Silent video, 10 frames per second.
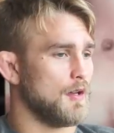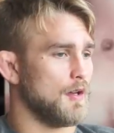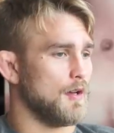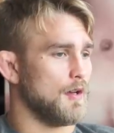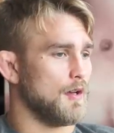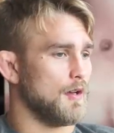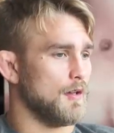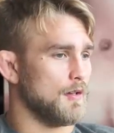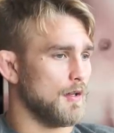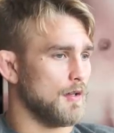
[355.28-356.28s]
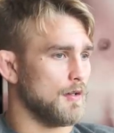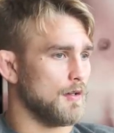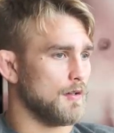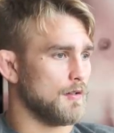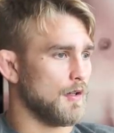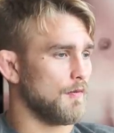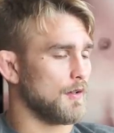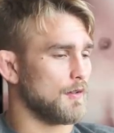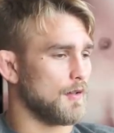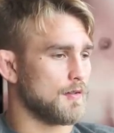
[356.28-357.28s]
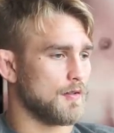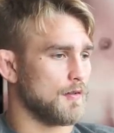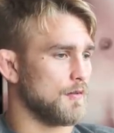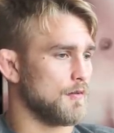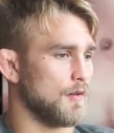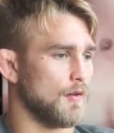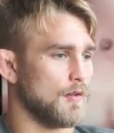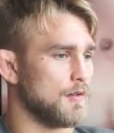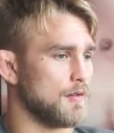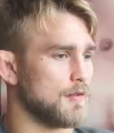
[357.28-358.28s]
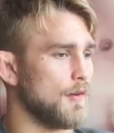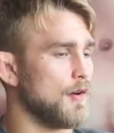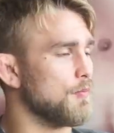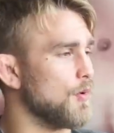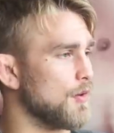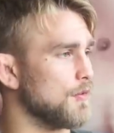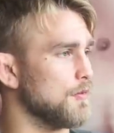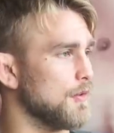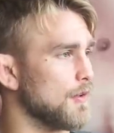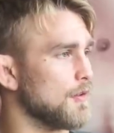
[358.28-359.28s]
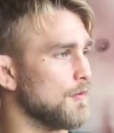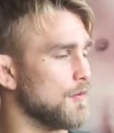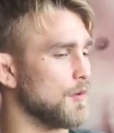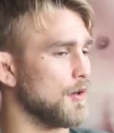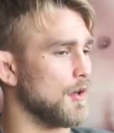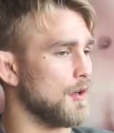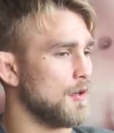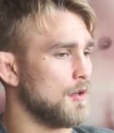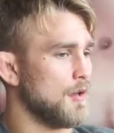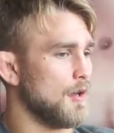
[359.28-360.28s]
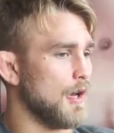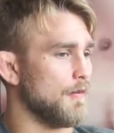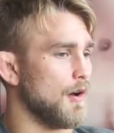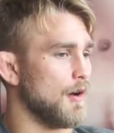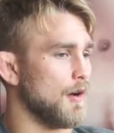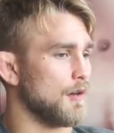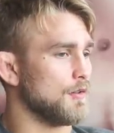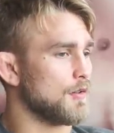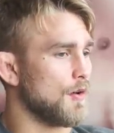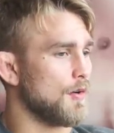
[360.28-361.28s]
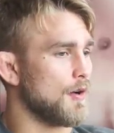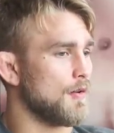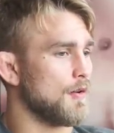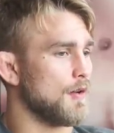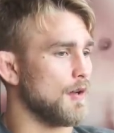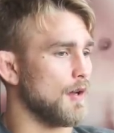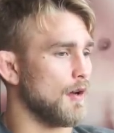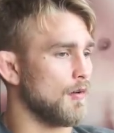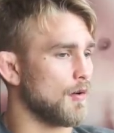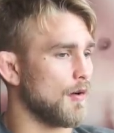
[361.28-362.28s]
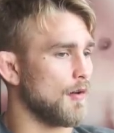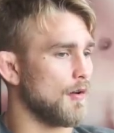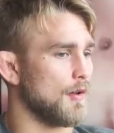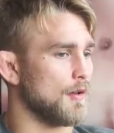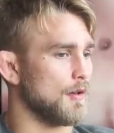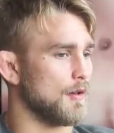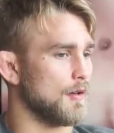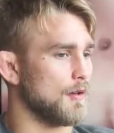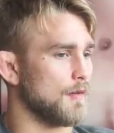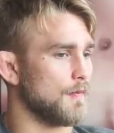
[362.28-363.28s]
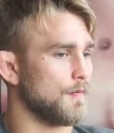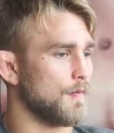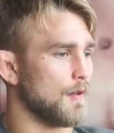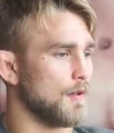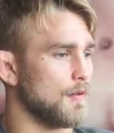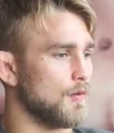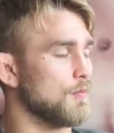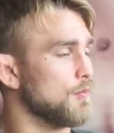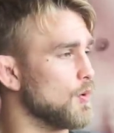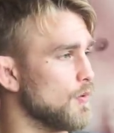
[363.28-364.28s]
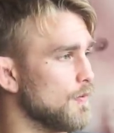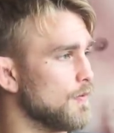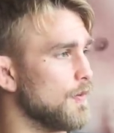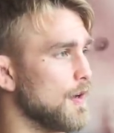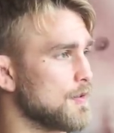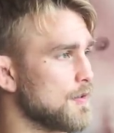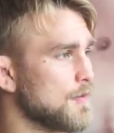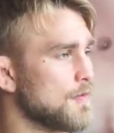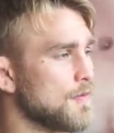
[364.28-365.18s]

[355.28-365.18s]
and stuff like that. So it's very important to do that if you want to have a good career, a long career, and to improve fast.